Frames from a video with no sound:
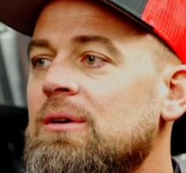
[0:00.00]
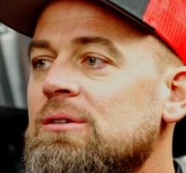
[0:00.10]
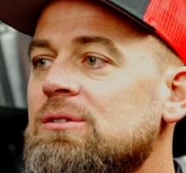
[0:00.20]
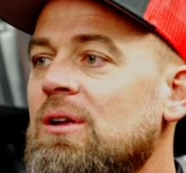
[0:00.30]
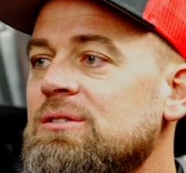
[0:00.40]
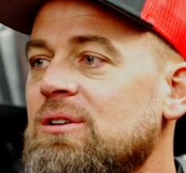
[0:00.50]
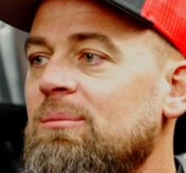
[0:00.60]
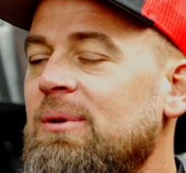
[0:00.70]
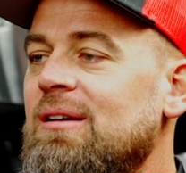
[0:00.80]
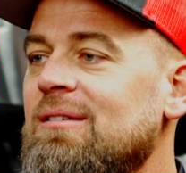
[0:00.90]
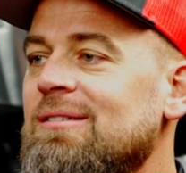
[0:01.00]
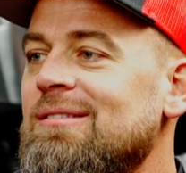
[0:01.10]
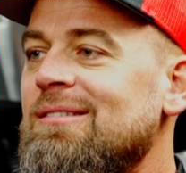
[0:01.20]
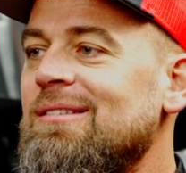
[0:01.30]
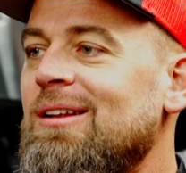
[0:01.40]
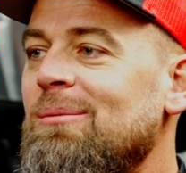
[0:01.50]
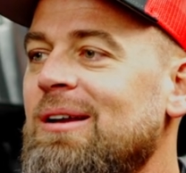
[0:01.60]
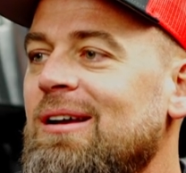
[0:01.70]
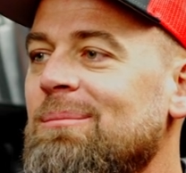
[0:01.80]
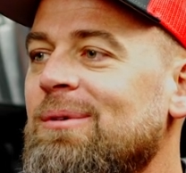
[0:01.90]
so that's a little bit of
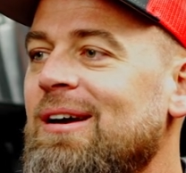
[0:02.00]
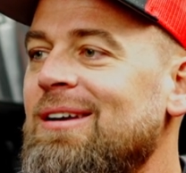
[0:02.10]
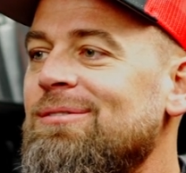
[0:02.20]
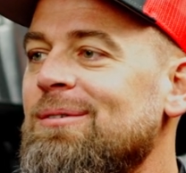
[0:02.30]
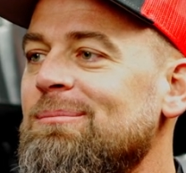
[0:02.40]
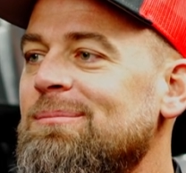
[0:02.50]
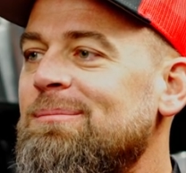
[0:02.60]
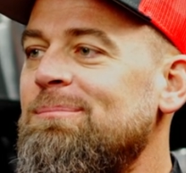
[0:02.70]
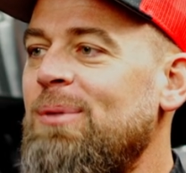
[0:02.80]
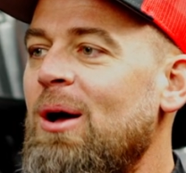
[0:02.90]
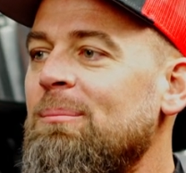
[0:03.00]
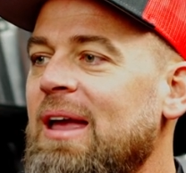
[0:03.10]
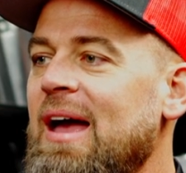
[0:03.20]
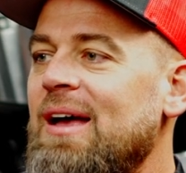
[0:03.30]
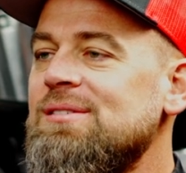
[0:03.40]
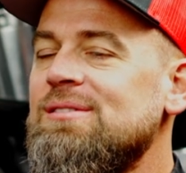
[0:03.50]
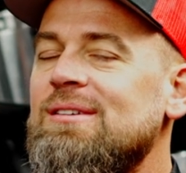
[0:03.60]
upgrade from pump gas.